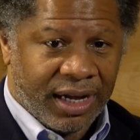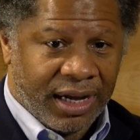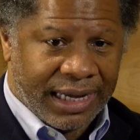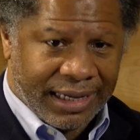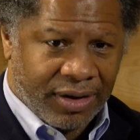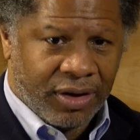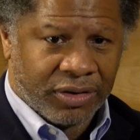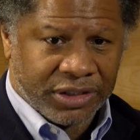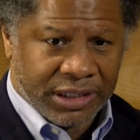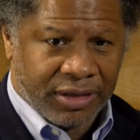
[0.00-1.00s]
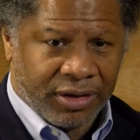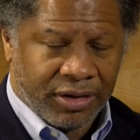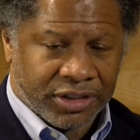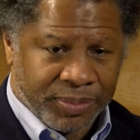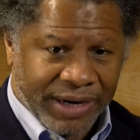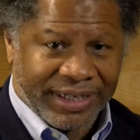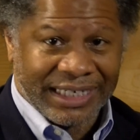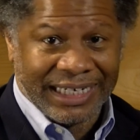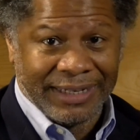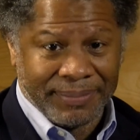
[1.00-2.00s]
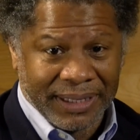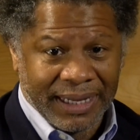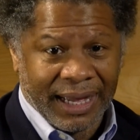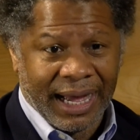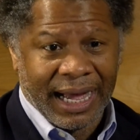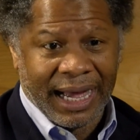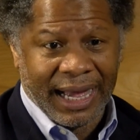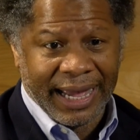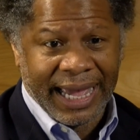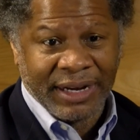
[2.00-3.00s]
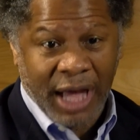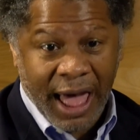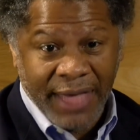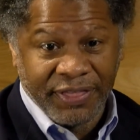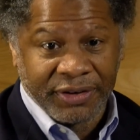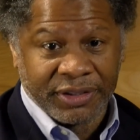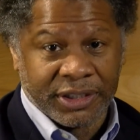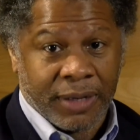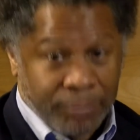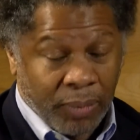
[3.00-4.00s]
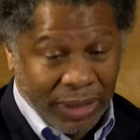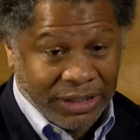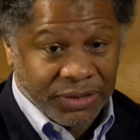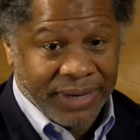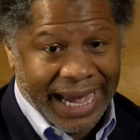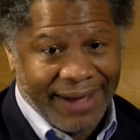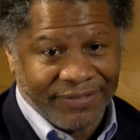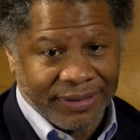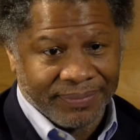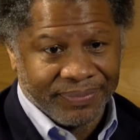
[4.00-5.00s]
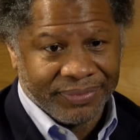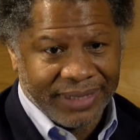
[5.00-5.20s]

uh, os- osmeritinib uh, and others, but we do have them.